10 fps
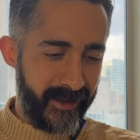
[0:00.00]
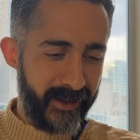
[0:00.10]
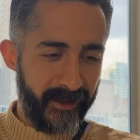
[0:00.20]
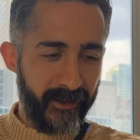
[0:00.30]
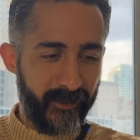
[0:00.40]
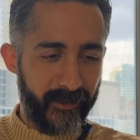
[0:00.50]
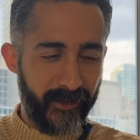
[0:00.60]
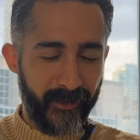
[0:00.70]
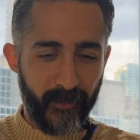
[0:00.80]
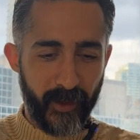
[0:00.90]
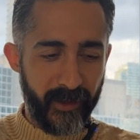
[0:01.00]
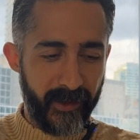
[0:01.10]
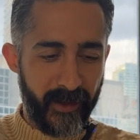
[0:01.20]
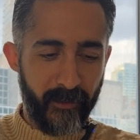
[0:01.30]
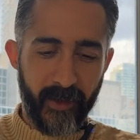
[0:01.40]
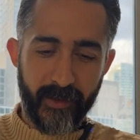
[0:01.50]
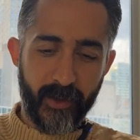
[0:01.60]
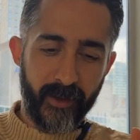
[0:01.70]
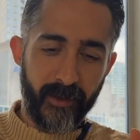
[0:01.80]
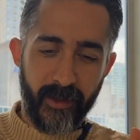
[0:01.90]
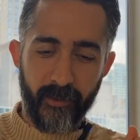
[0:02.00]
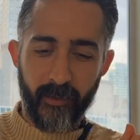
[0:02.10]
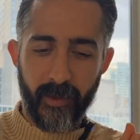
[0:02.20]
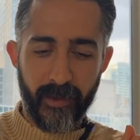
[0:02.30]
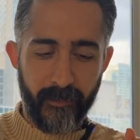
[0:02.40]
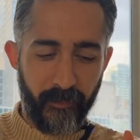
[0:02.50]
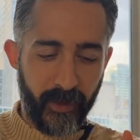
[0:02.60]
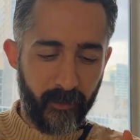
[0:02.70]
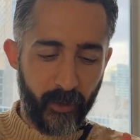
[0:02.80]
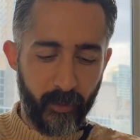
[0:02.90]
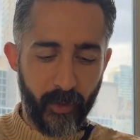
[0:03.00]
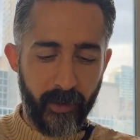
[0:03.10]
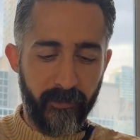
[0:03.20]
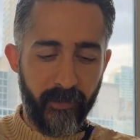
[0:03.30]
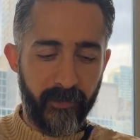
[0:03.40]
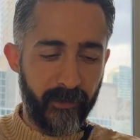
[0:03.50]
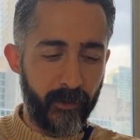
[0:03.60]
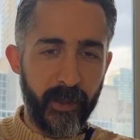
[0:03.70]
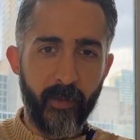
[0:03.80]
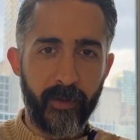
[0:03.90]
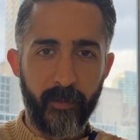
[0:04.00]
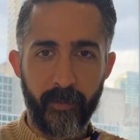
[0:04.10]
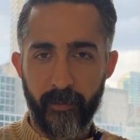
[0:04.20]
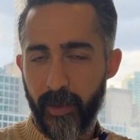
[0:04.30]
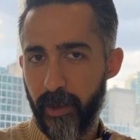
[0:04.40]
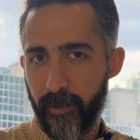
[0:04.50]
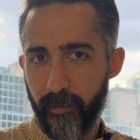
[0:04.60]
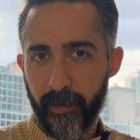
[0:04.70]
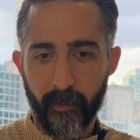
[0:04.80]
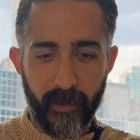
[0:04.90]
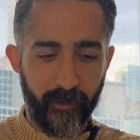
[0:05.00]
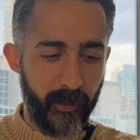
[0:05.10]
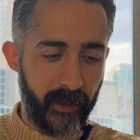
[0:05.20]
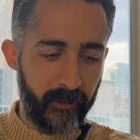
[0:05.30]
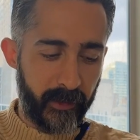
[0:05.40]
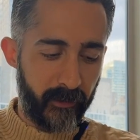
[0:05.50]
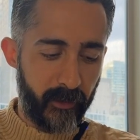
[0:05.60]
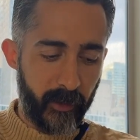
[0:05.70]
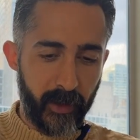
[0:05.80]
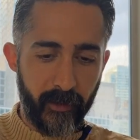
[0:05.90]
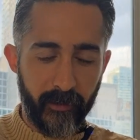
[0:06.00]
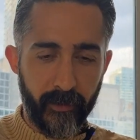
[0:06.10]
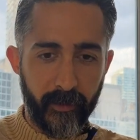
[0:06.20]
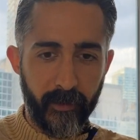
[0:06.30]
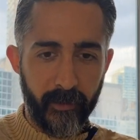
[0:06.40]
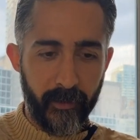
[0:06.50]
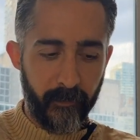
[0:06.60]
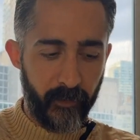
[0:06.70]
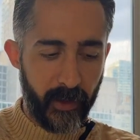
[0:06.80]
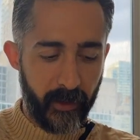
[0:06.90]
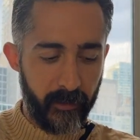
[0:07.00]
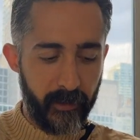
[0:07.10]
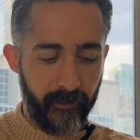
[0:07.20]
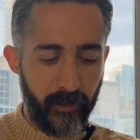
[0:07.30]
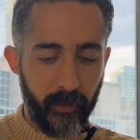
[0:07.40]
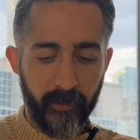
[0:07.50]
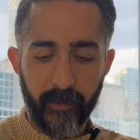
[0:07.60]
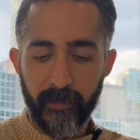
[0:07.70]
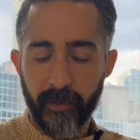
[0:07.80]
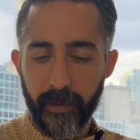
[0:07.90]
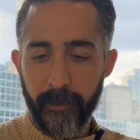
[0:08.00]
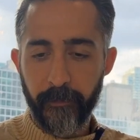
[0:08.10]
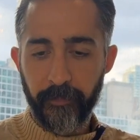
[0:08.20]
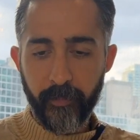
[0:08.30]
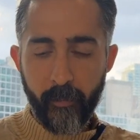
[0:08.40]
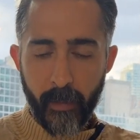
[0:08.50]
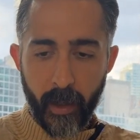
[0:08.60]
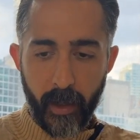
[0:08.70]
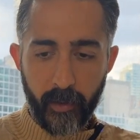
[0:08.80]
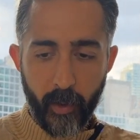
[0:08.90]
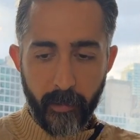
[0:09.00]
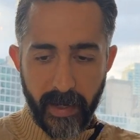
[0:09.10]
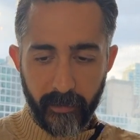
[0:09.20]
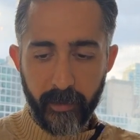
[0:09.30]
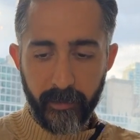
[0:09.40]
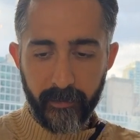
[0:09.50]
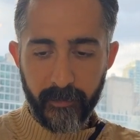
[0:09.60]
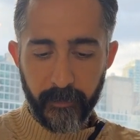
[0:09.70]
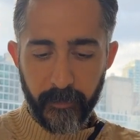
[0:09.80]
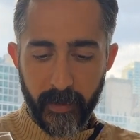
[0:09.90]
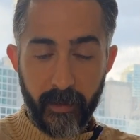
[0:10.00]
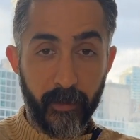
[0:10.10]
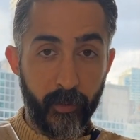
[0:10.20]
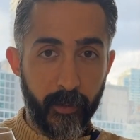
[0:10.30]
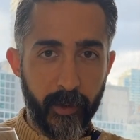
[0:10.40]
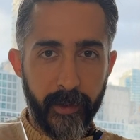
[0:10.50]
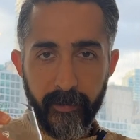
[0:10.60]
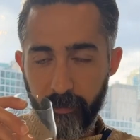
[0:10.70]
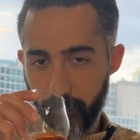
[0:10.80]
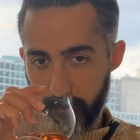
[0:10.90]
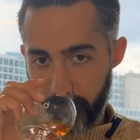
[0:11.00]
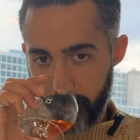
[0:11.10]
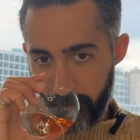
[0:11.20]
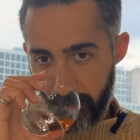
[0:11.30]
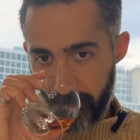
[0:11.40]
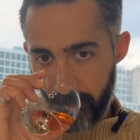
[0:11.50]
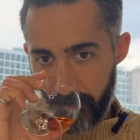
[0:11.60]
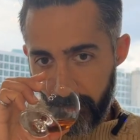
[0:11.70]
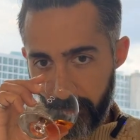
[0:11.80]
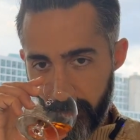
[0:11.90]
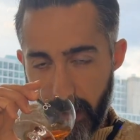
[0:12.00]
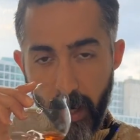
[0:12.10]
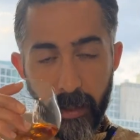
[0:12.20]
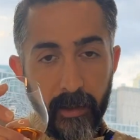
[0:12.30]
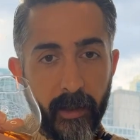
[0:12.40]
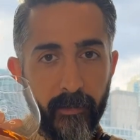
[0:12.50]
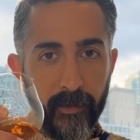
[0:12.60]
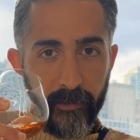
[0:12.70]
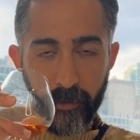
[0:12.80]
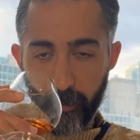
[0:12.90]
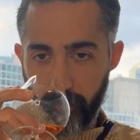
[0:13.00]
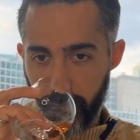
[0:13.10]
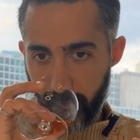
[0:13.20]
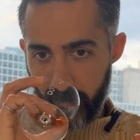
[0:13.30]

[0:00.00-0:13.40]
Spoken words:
yeah, this is one that I'm not sure I would want to explore more if that's really what is to be expected from a lot of from this distillery. Going back to this, the two brewers, I love this nose.